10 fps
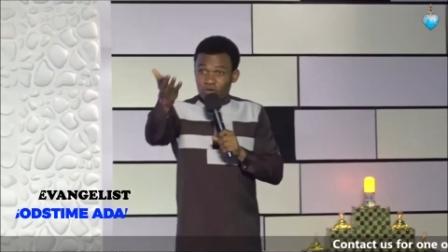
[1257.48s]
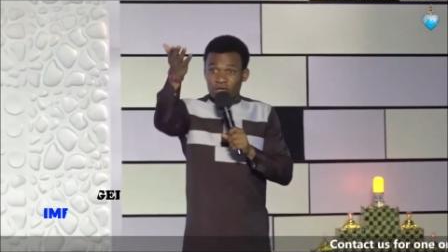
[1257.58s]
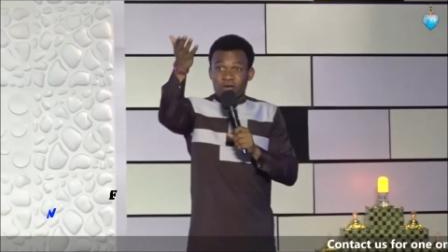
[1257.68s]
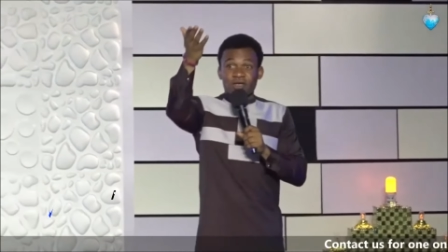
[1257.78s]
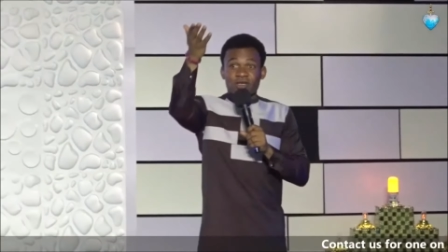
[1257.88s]

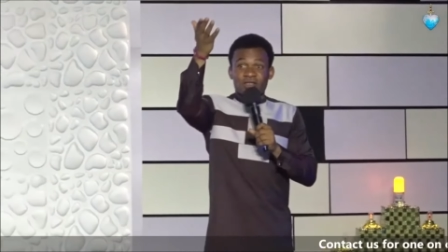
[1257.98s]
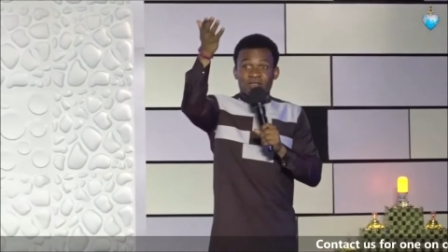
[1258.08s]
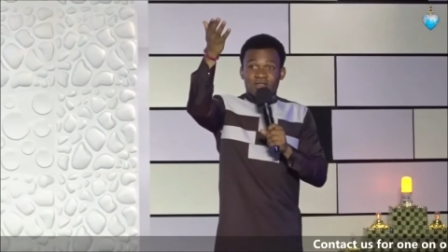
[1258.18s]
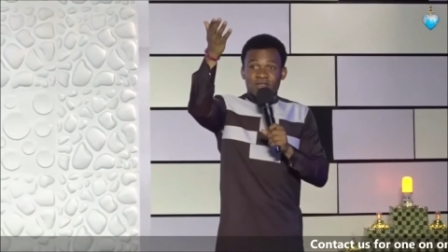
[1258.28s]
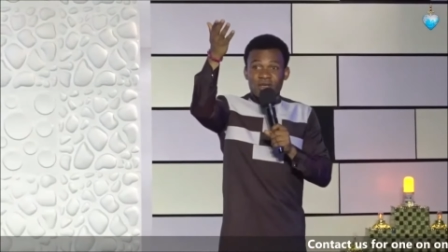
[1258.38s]

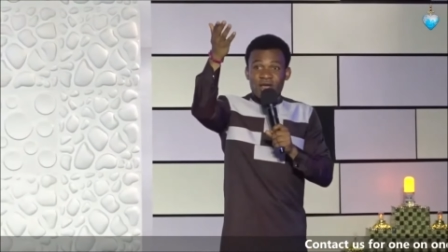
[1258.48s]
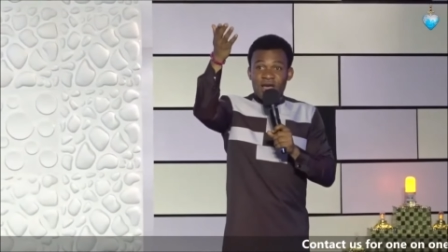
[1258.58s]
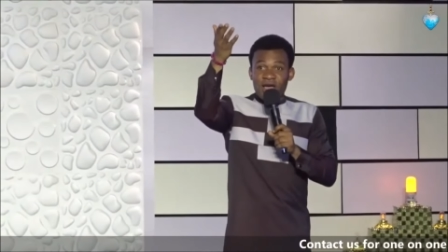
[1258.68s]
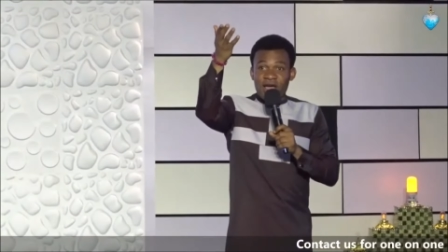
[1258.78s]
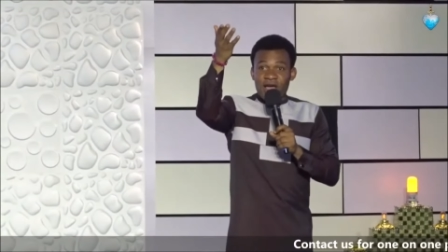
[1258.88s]
increase.
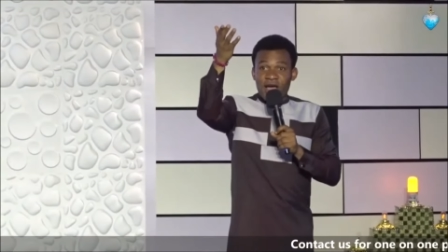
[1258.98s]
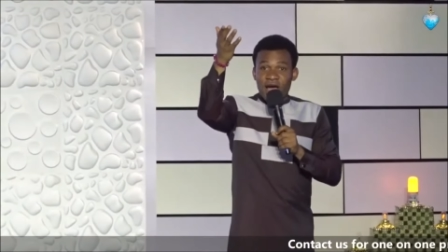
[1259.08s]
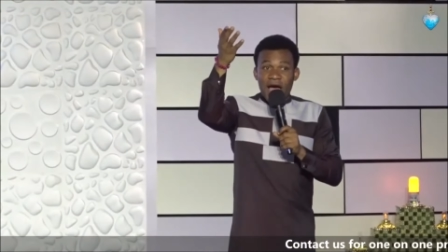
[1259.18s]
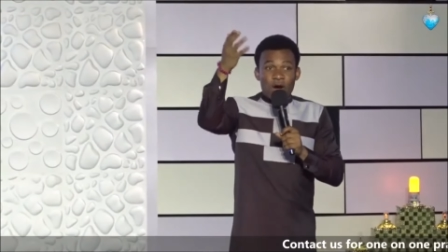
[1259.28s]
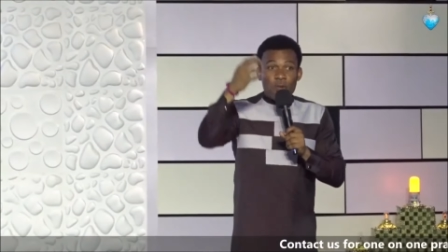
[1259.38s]

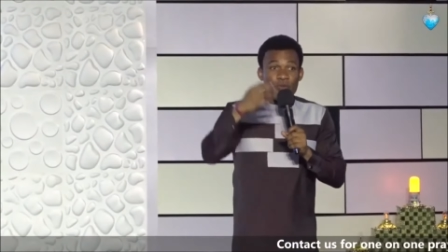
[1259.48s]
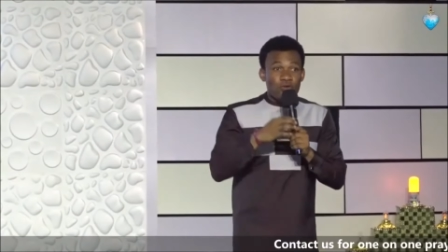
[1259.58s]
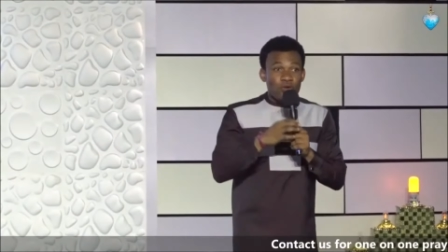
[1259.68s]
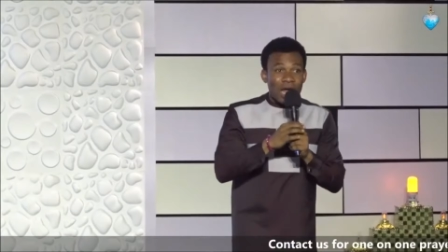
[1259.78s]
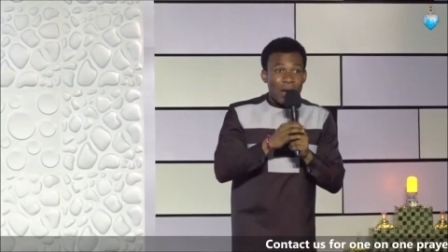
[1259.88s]
I hope you
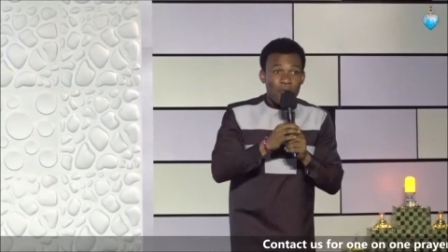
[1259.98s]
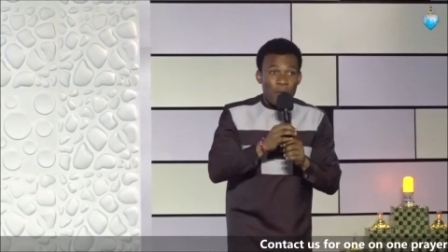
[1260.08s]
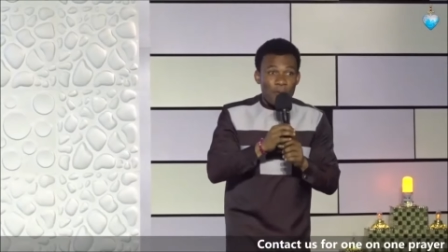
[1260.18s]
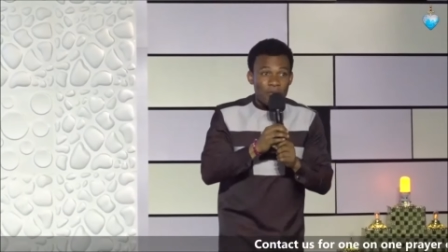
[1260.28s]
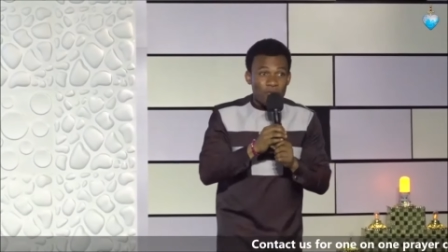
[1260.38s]
know that poor
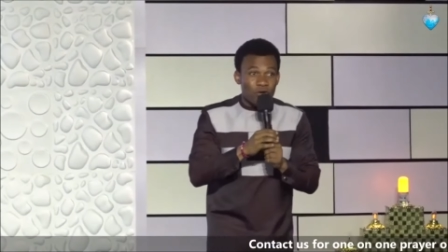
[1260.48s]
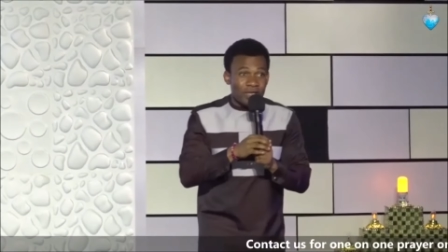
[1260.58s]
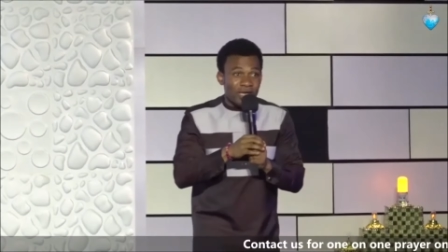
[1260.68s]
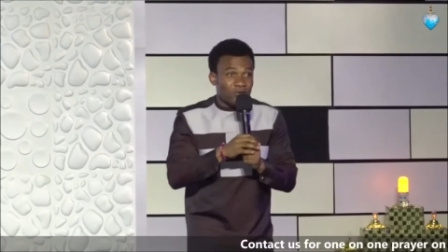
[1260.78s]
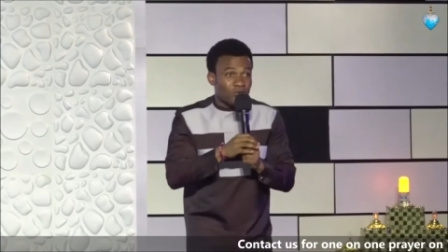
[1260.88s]
people don't
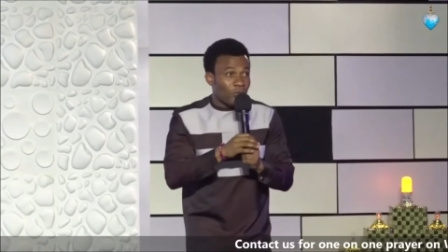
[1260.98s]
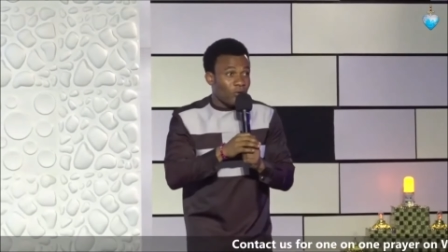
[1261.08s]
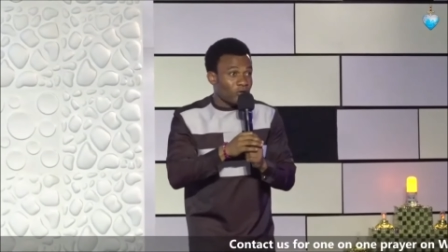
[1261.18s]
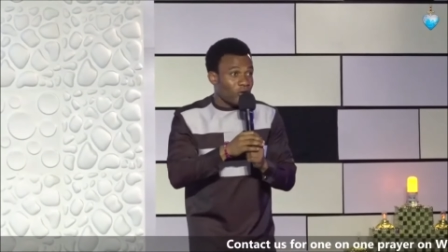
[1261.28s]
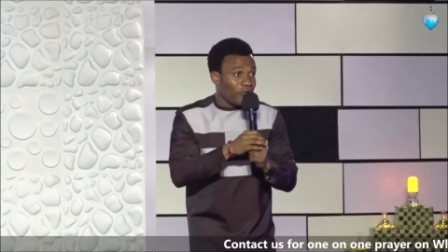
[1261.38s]
get too
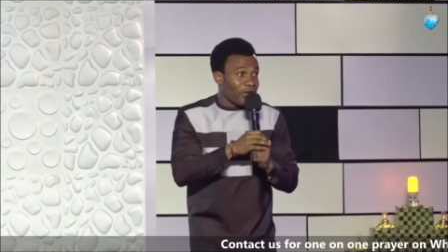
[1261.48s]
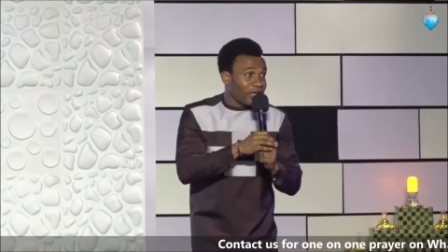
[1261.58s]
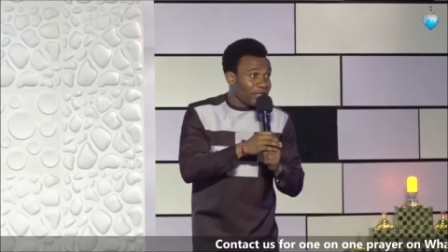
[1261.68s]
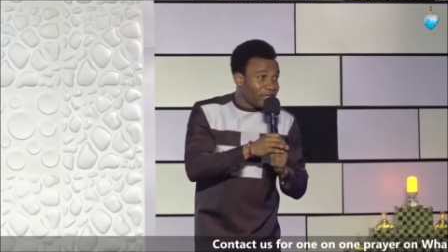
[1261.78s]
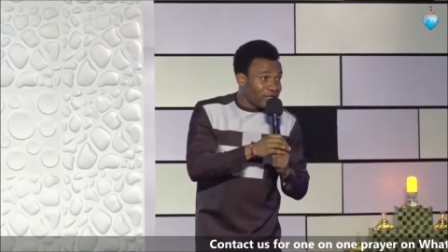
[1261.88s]
much
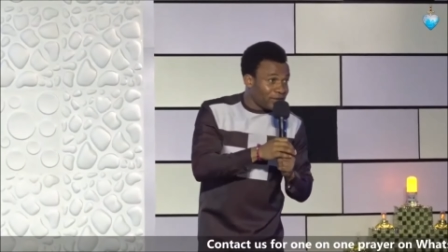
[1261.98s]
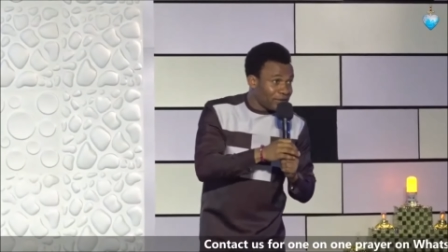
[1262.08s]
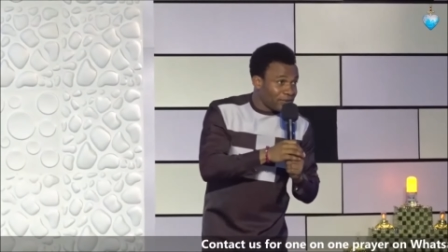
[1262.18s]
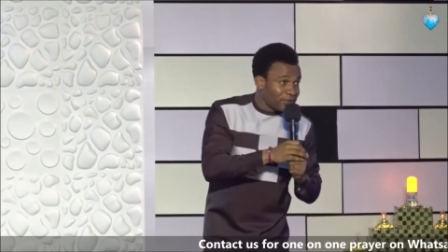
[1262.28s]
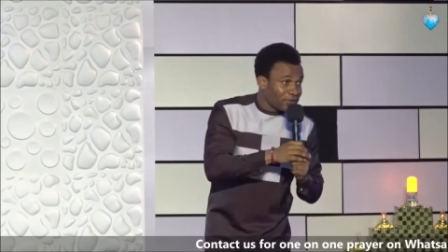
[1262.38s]
offended.
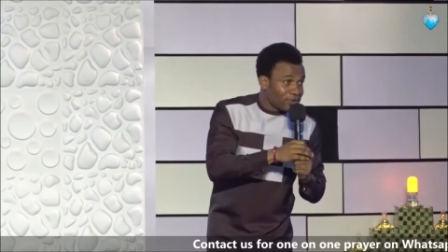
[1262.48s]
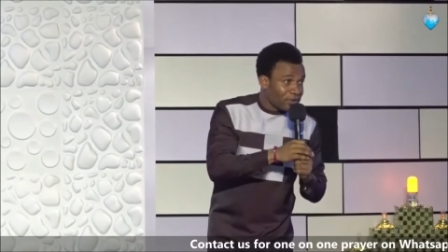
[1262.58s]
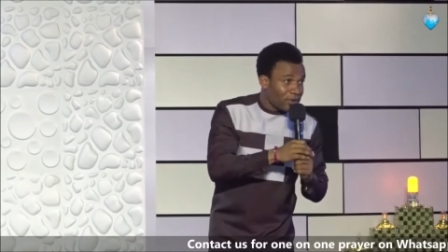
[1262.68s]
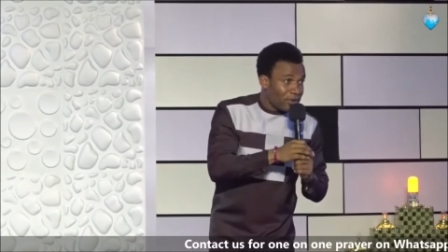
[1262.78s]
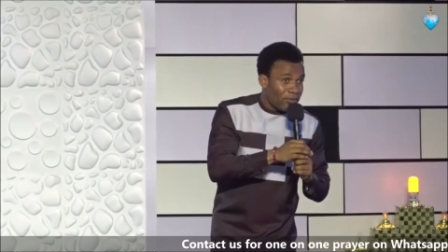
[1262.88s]

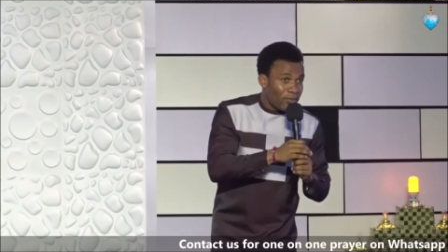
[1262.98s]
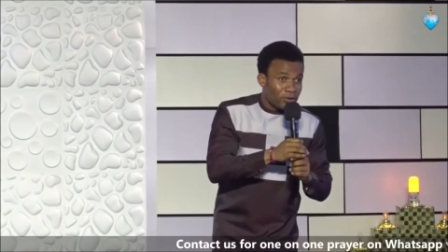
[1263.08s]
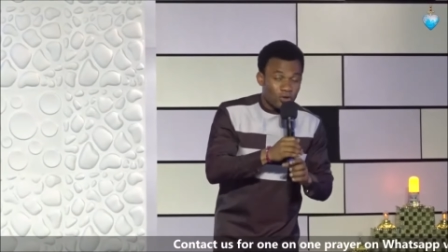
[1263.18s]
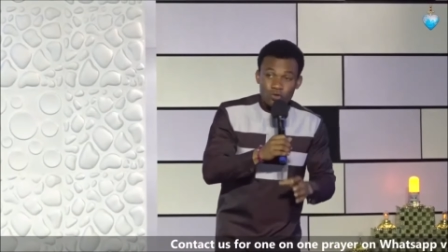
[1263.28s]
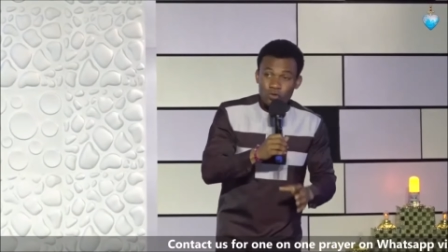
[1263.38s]

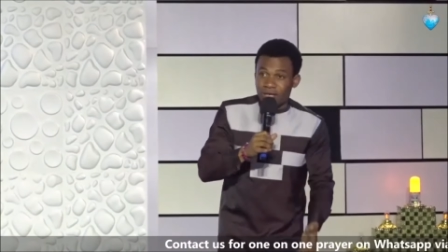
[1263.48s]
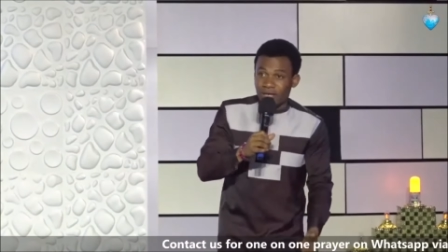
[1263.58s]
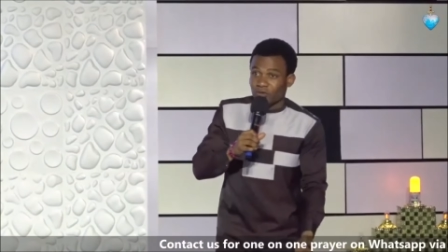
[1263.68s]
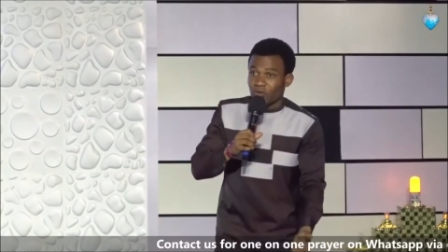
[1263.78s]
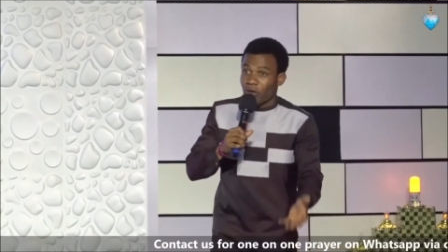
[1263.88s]
But you
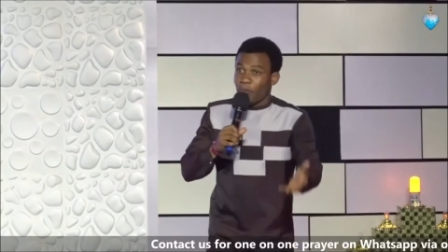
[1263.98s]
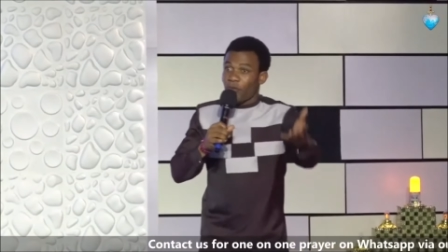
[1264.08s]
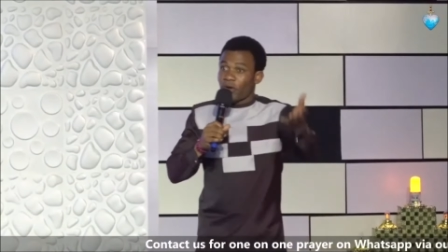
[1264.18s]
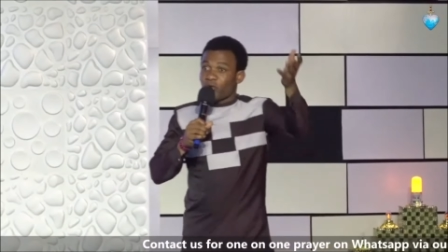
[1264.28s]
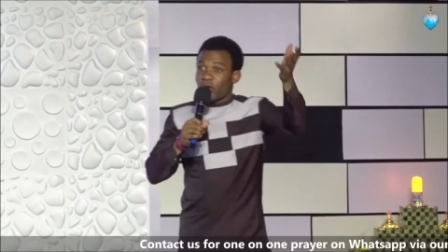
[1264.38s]
get to a
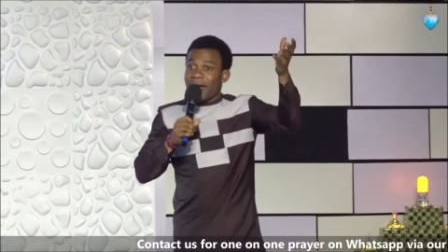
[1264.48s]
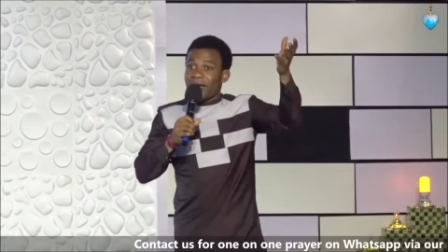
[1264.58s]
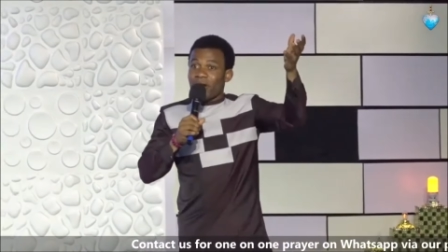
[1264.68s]
point whereby you